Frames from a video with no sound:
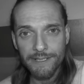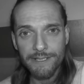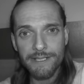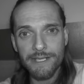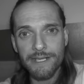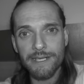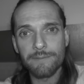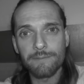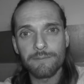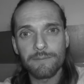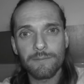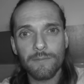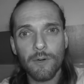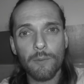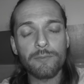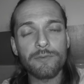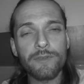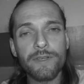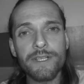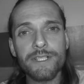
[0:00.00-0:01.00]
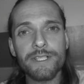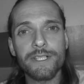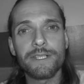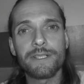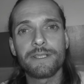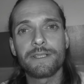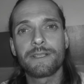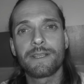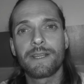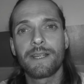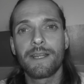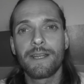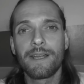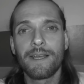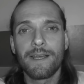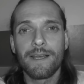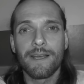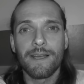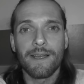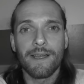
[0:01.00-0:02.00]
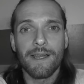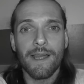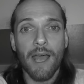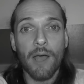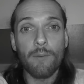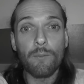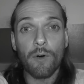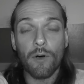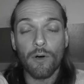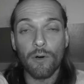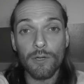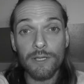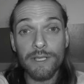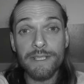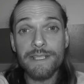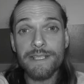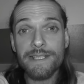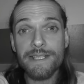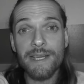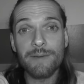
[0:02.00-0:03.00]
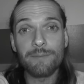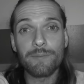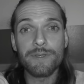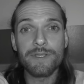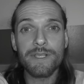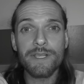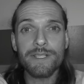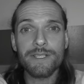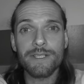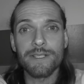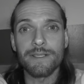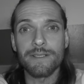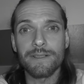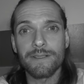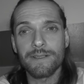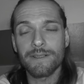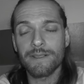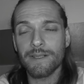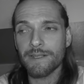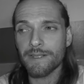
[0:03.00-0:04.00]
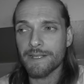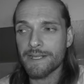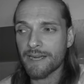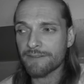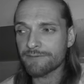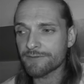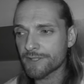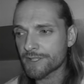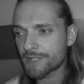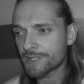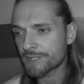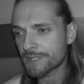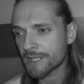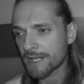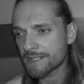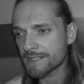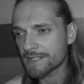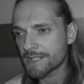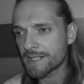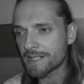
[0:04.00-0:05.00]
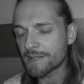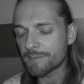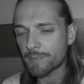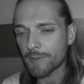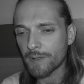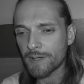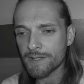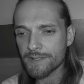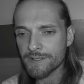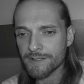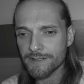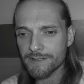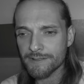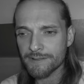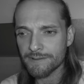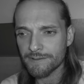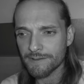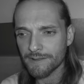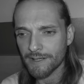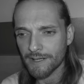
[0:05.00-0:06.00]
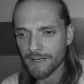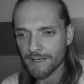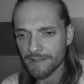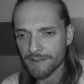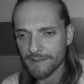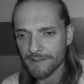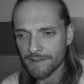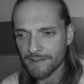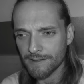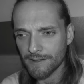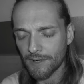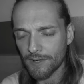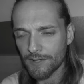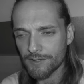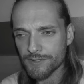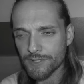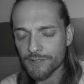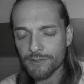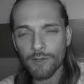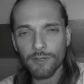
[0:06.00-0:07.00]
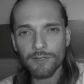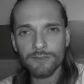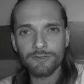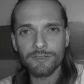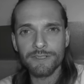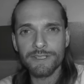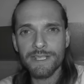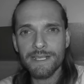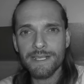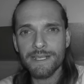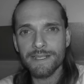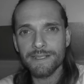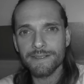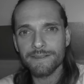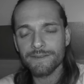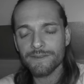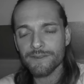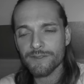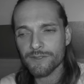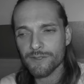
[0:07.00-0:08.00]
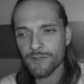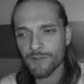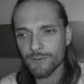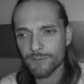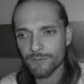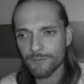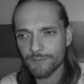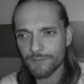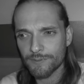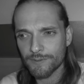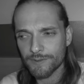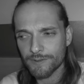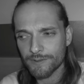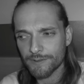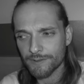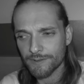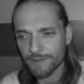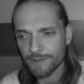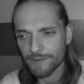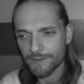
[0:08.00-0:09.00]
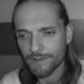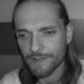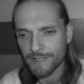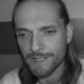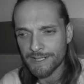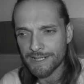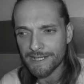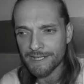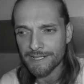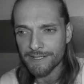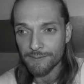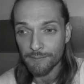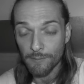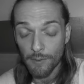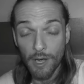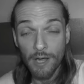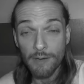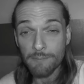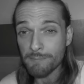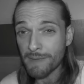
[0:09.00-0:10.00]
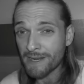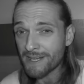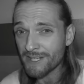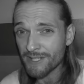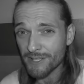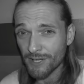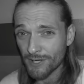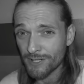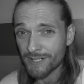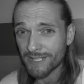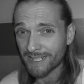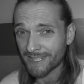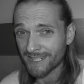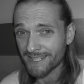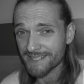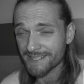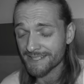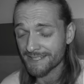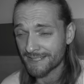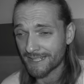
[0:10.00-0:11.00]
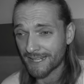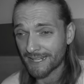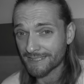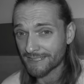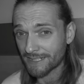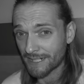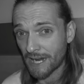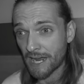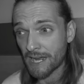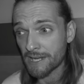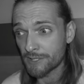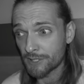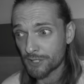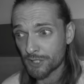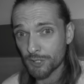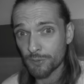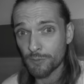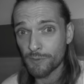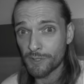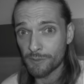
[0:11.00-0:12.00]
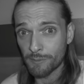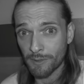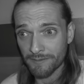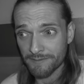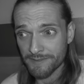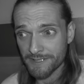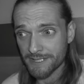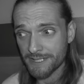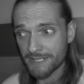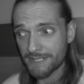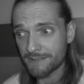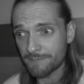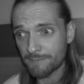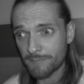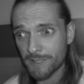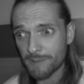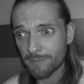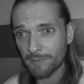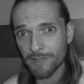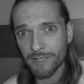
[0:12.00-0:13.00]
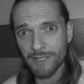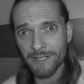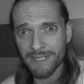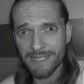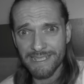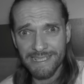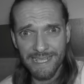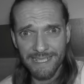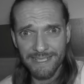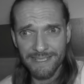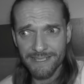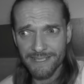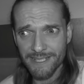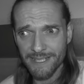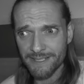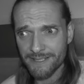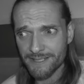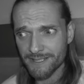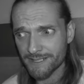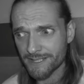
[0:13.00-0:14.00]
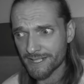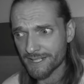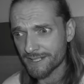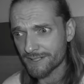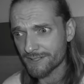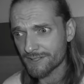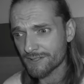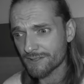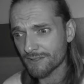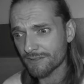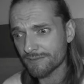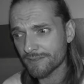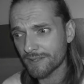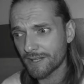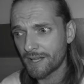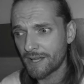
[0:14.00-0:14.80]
the same operation and were all in the same position. The average Tanzanian person earns $1 a day. So nearly, many are earning less than that, I assure you. I've seen people earning 10 cents a day and stuff.